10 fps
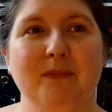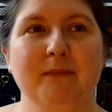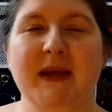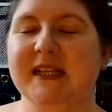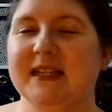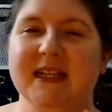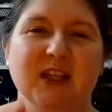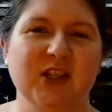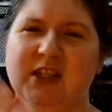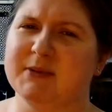Basically, you can
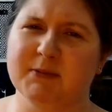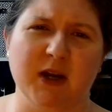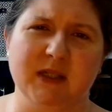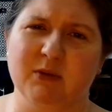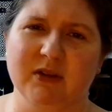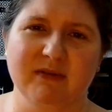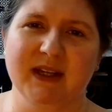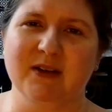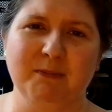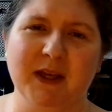choose which prize you want.
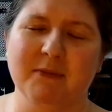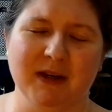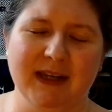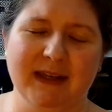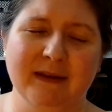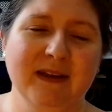It'll become clear